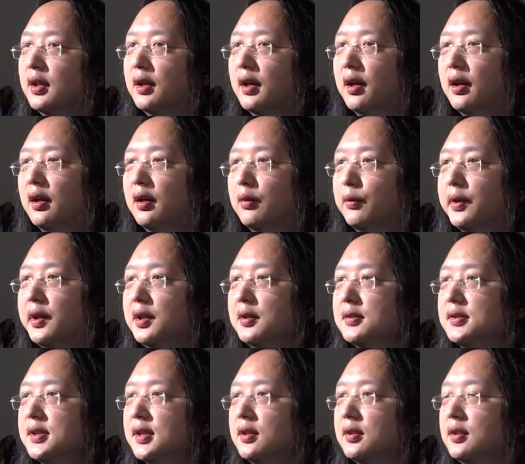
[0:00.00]
uh, we
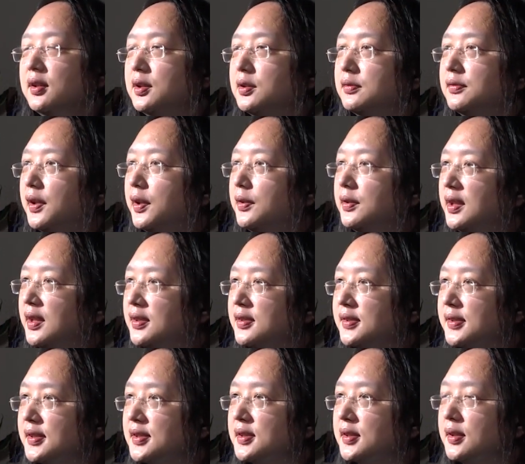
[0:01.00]
use a new voting
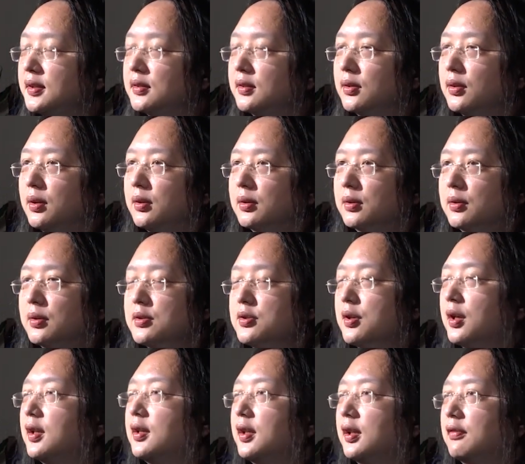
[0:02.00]
system called
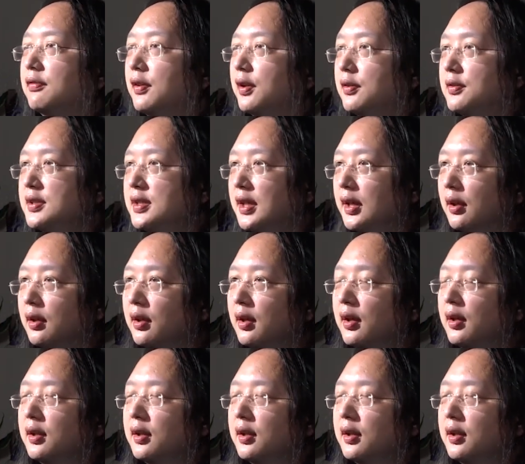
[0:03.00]
quadratic voting